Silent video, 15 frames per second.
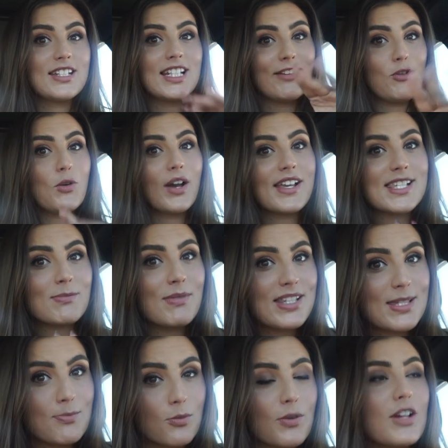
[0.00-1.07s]
to give you guys some
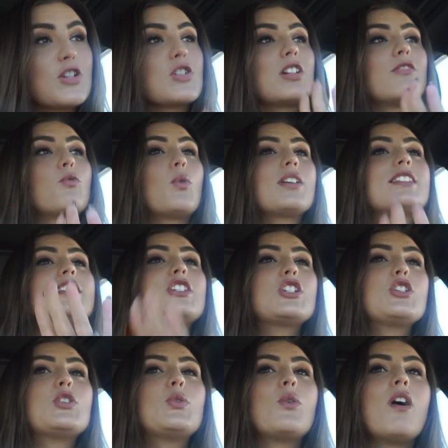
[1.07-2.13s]
inspiration on what to
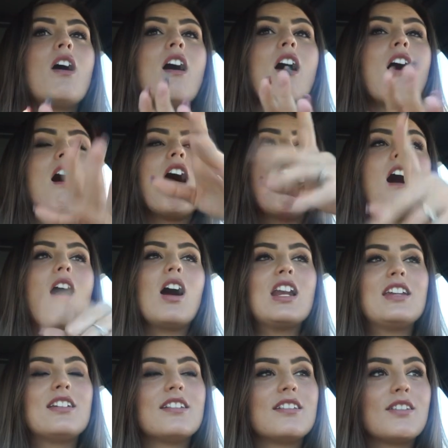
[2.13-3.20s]
do
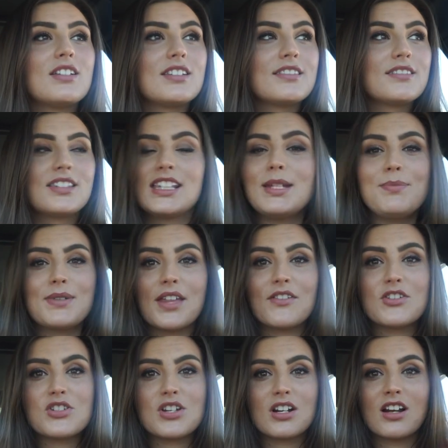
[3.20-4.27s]
on Leap Day
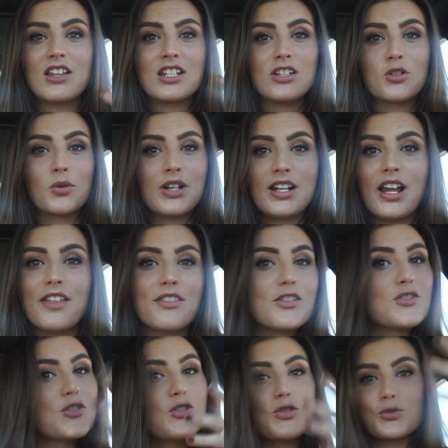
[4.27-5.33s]
this year, on the
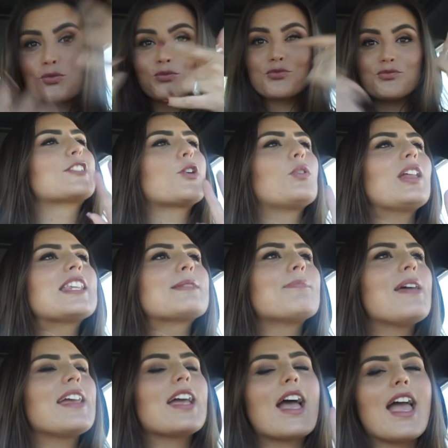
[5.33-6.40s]
twenty-ninth. So, so let's
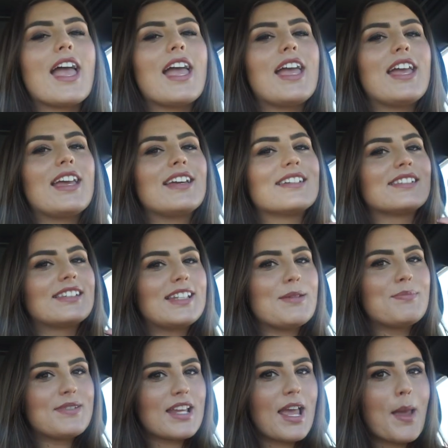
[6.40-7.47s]
make a
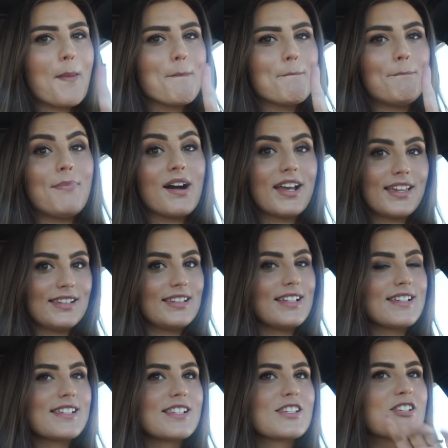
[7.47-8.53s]
Leap Day bucket
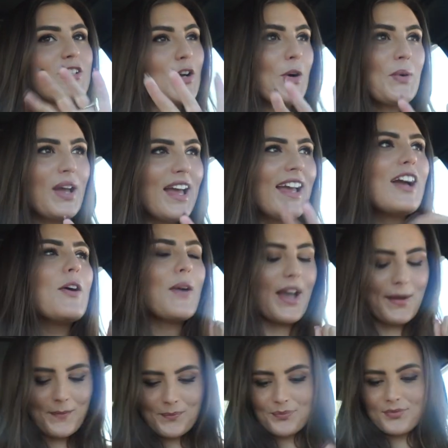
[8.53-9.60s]
list, okay? Okay.